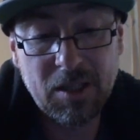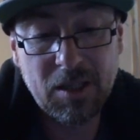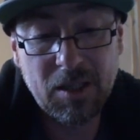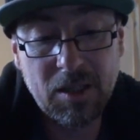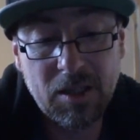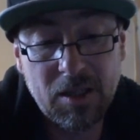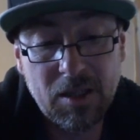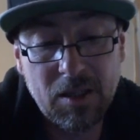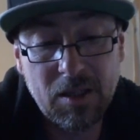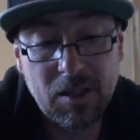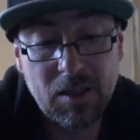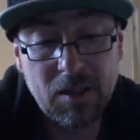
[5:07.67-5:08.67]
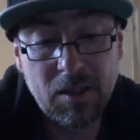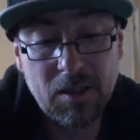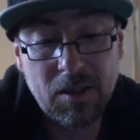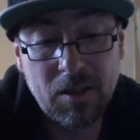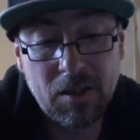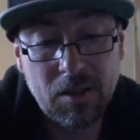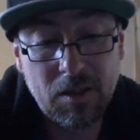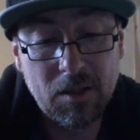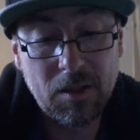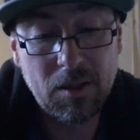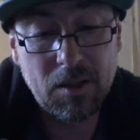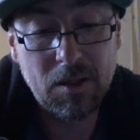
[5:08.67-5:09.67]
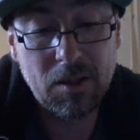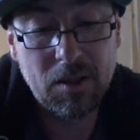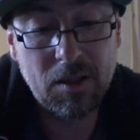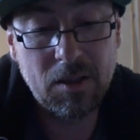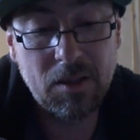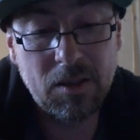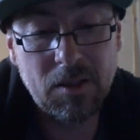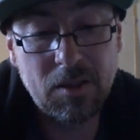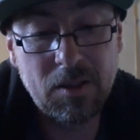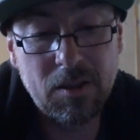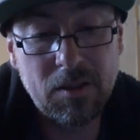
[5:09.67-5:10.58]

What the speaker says: Nothing is said.